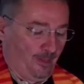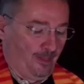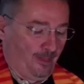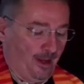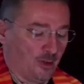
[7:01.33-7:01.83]

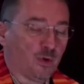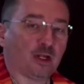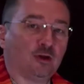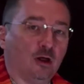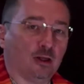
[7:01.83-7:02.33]
And we
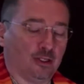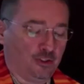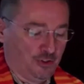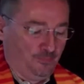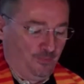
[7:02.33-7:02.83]

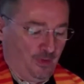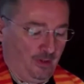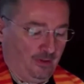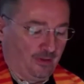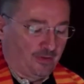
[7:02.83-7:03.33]
acknowledge
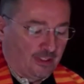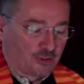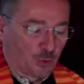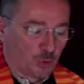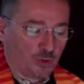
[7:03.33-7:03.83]
that these
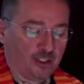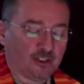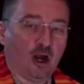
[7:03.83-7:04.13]
stories